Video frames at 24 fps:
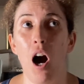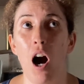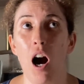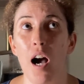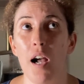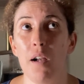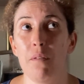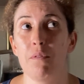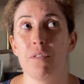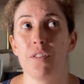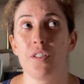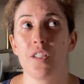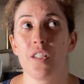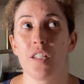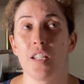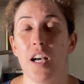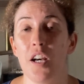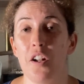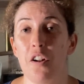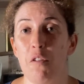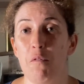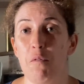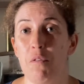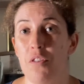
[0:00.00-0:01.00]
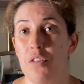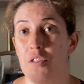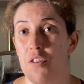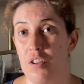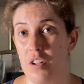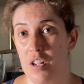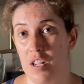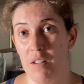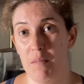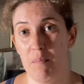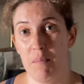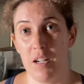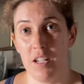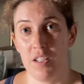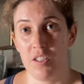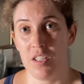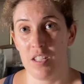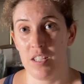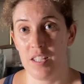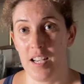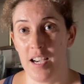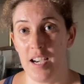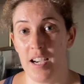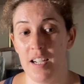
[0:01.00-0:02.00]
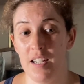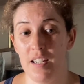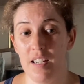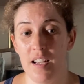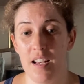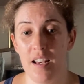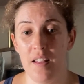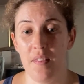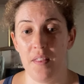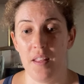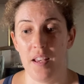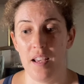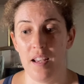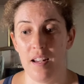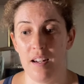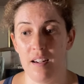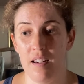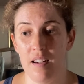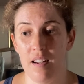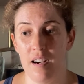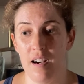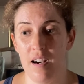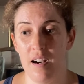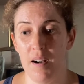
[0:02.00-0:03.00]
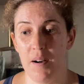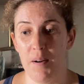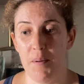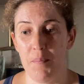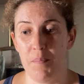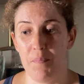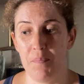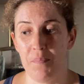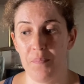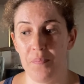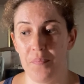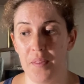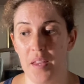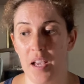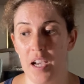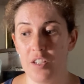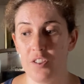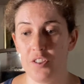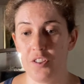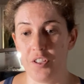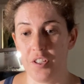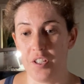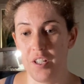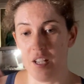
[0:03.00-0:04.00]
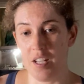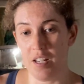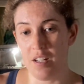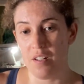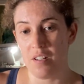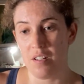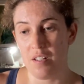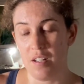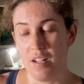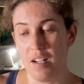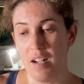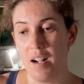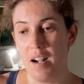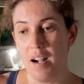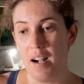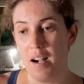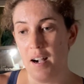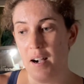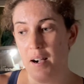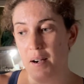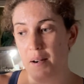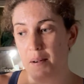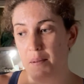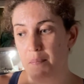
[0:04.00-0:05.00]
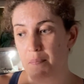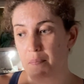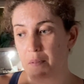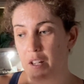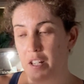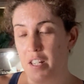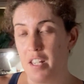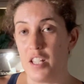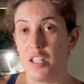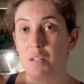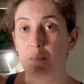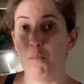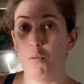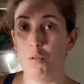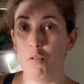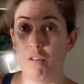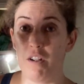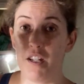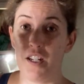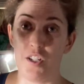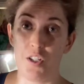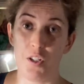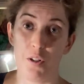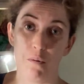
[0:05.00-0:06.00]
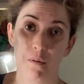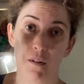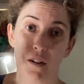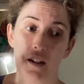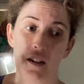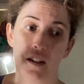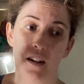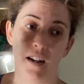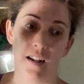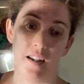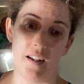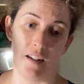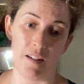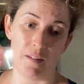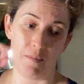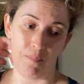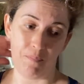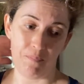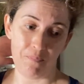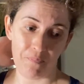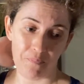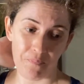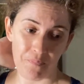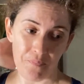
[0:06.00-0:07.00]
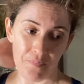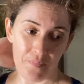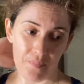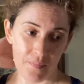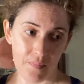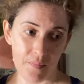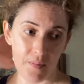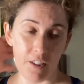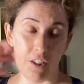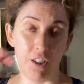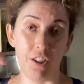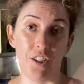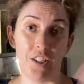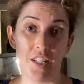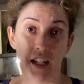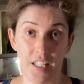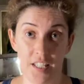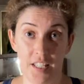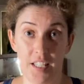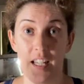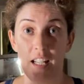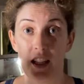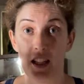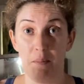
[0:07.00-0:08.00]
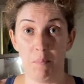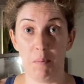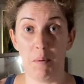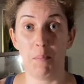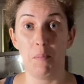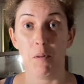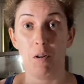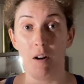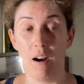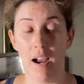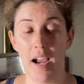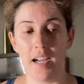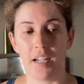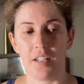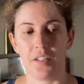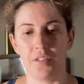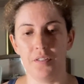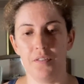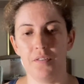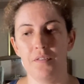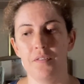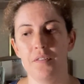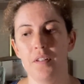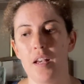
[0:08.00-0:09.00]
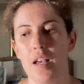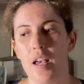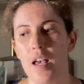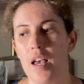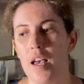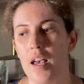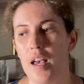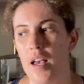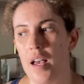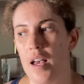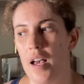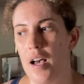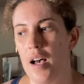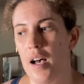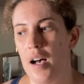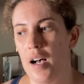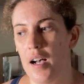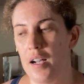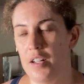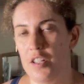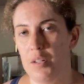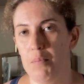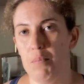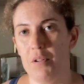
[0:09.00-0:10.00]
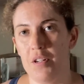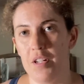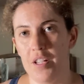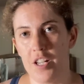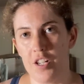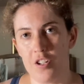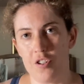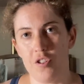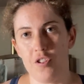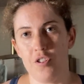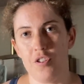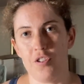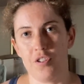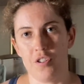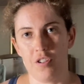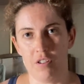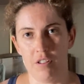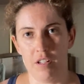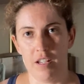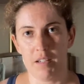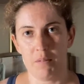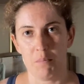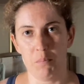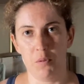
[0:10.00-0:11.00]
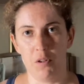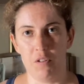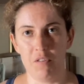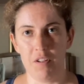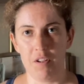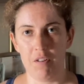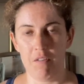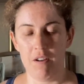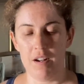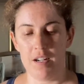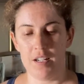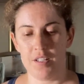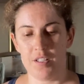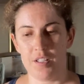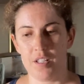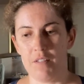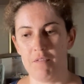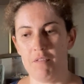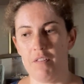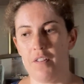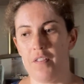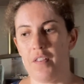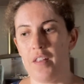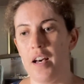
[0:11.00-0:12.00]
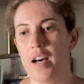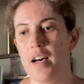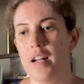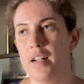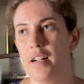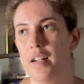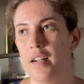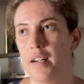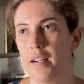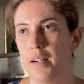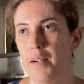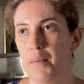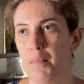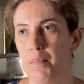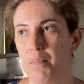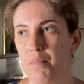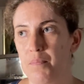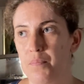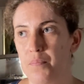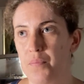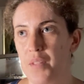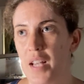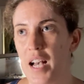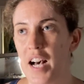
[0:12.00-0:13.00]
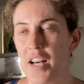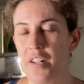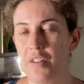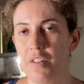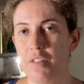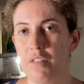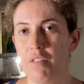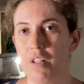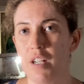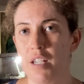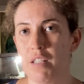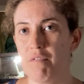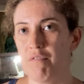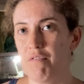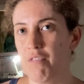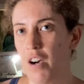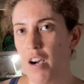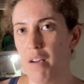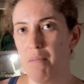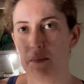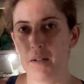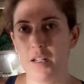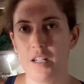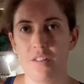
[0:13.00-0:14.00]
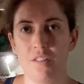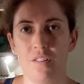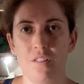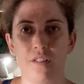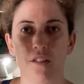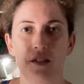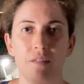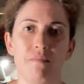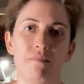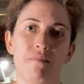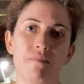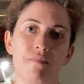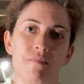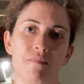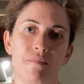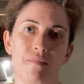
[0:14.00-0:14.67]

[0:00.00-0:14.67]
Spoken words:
I would start off with 30 minutes a day, and then as you get more into it and you start to get a little bit more active and your body gets used to like moving around and stuff like that, add on like 5 minutes